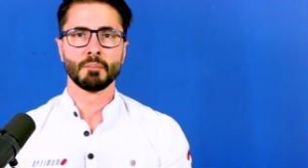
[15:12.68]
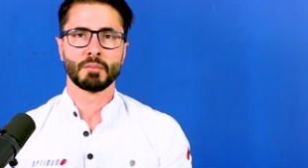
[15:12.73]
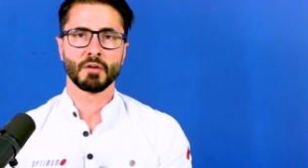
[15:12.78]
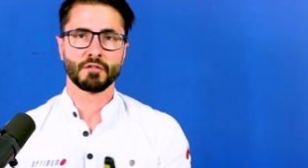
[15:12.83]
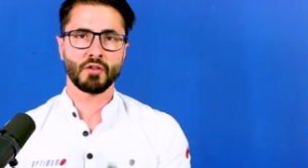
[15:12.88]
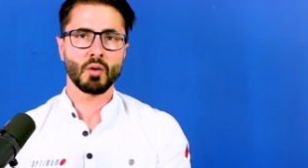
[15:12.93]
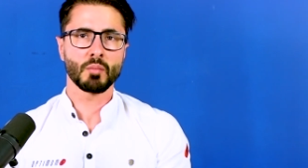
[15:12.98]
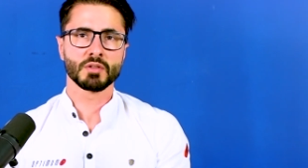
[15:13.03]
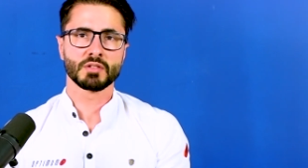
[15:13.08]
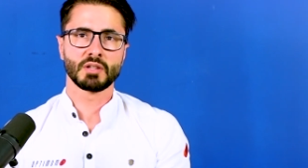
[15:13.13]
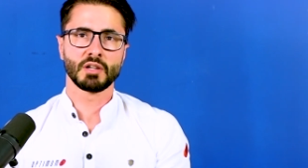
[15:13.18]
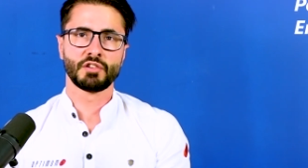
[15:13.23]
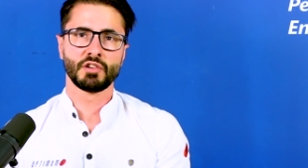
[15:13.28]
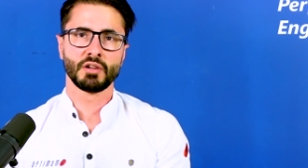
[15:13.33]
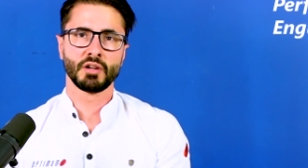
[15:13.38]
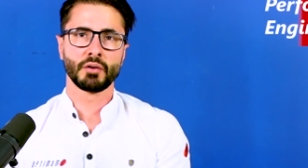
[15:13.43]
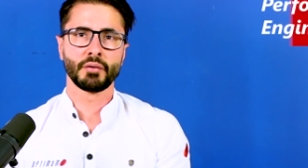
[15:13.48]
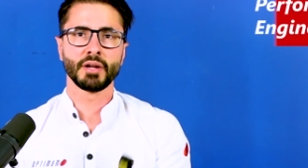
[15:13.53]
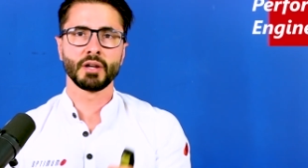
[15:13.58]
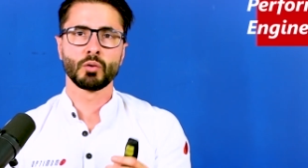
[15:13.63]
Performance
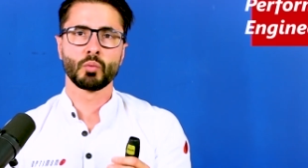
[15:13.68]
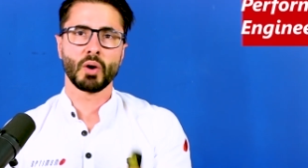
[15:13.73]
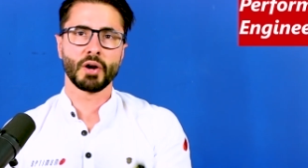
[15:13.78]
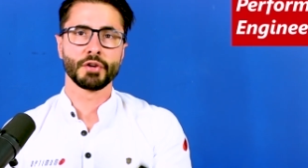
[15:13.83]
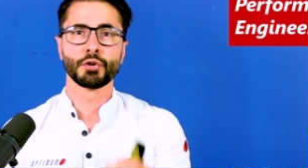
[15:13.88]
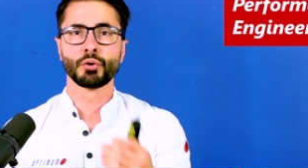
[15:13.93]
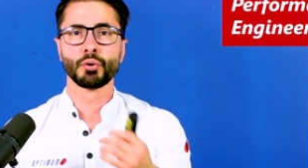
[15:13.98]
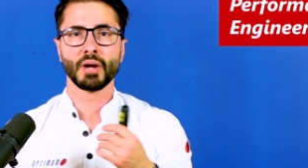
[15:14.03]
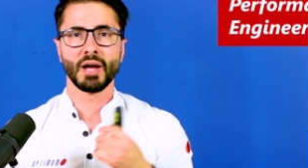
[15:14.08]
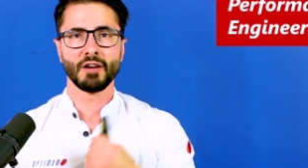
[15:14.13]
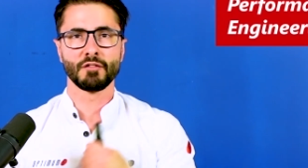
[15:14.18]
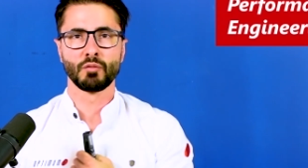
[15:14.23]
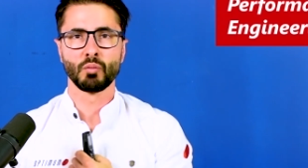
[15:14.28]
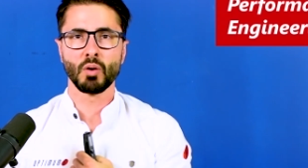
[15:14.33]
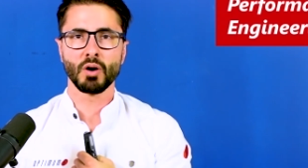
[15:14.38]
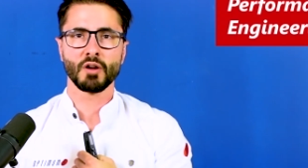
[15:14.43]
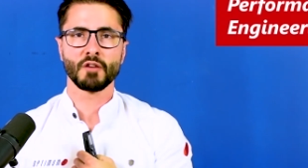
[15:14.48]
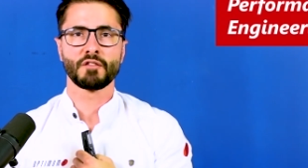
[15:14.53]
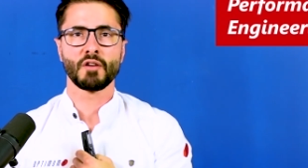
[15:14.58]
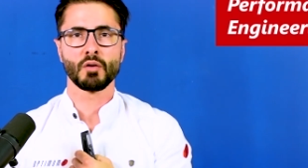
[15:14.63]
engineering, where you could have
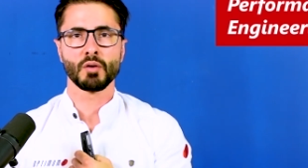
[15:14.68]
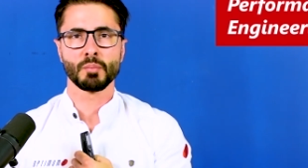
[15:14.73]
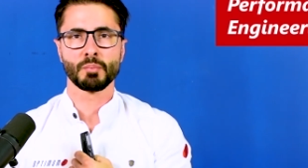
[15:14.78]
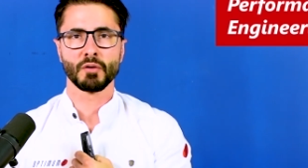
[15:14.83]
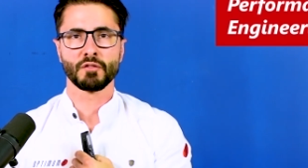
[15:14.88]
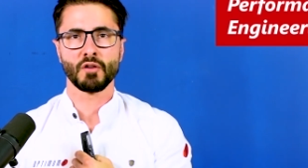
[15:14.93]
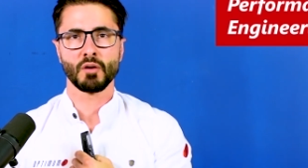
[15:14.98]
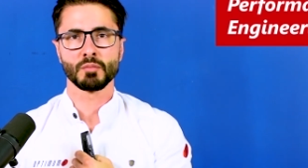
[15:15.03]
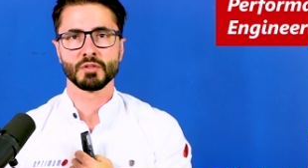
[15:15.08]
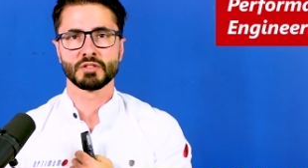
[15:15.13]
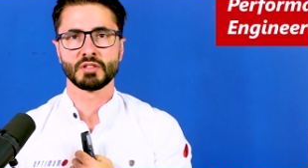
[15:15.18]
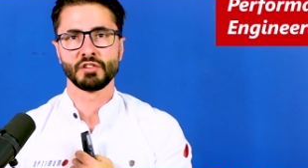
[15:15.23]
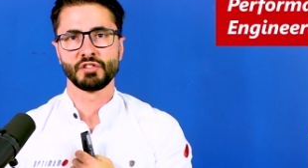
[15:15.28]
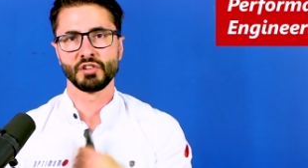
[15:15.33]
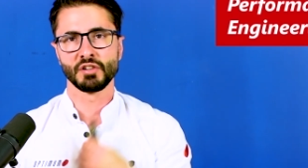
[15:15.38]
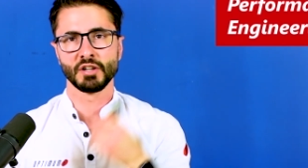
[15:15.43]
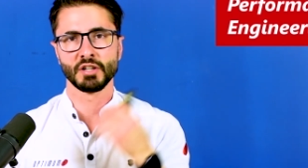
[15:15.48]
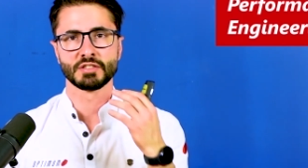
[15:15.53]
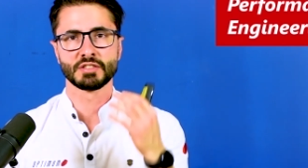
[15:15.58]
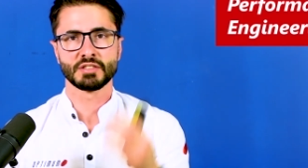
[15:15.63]
one of our performance
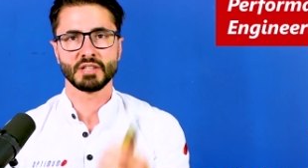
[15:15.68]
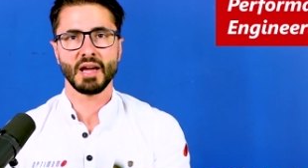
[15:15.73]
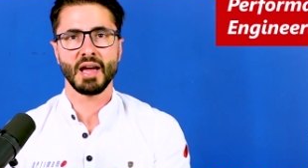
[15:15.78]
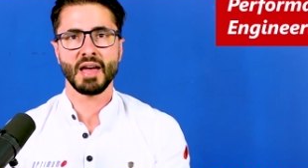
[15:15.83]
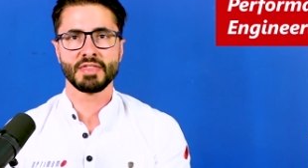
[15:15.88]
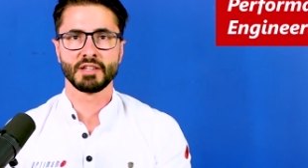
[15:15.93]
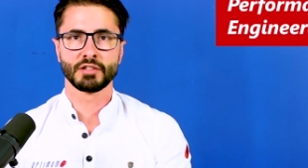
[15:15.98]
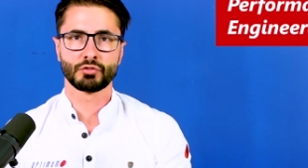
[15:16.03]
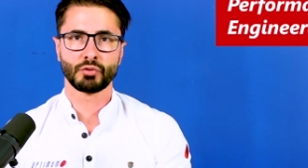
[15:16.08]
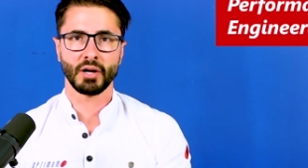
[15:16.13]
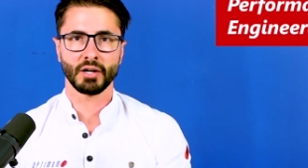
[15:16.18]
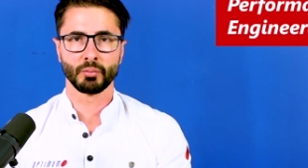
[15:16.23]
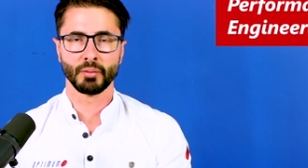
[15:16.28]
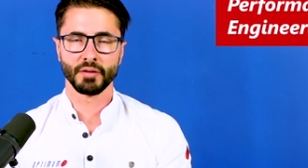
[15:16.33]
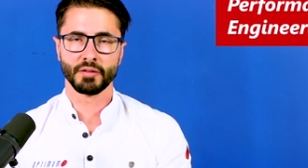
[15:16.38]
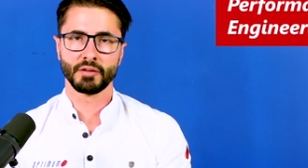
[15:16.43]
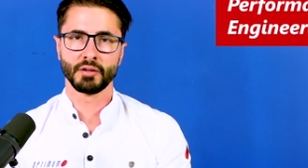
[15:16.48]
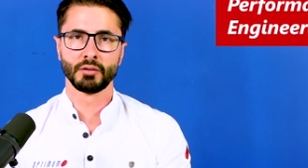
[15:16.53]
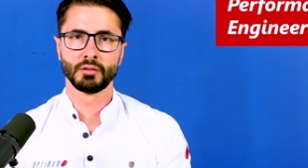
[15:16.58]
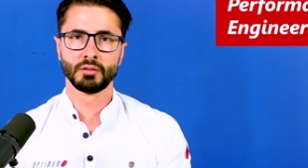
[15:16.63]
engineers at the track
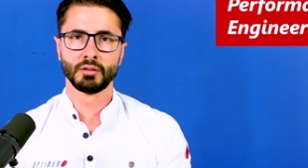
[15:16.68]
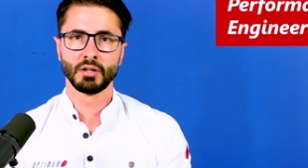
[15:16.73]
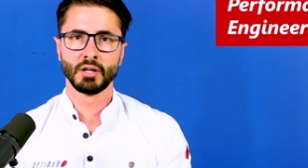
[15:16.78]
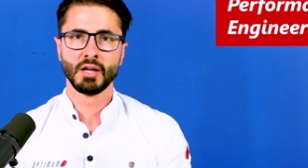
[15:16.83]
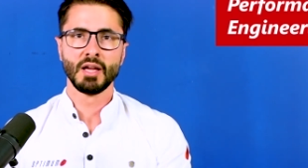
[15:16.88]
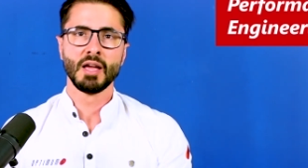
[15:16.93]
with you.